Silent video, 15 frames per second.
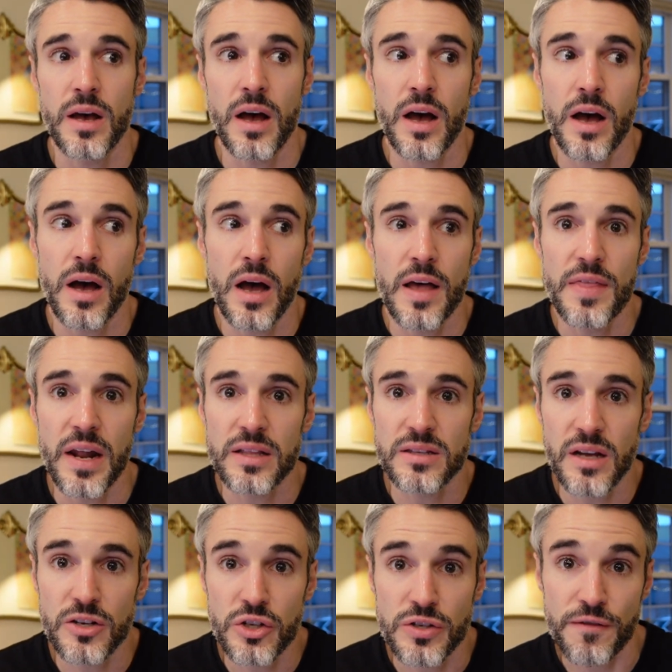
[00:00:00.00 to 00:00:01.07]
and that it's
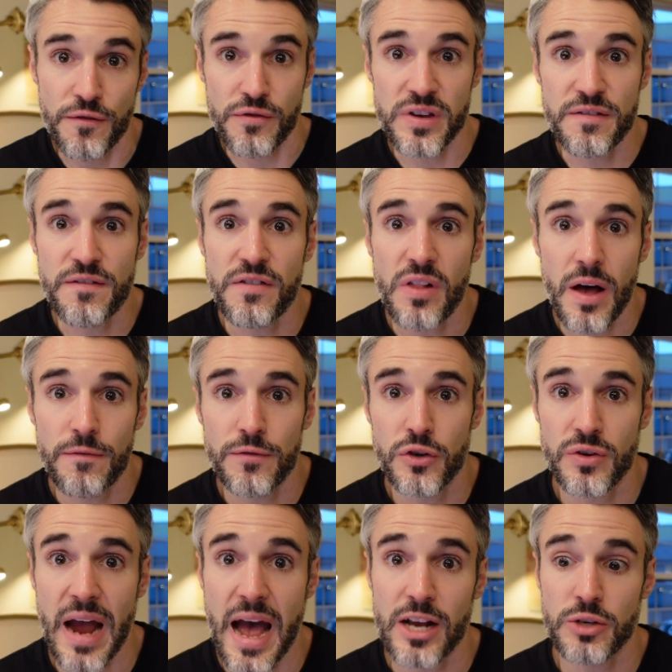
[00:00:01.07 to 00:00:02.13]
not just free fluff
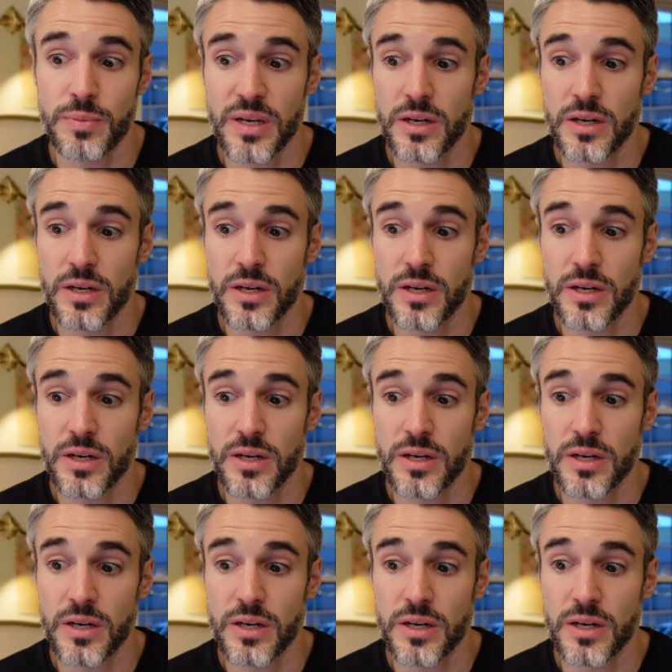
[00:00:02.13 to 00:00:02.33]
trash.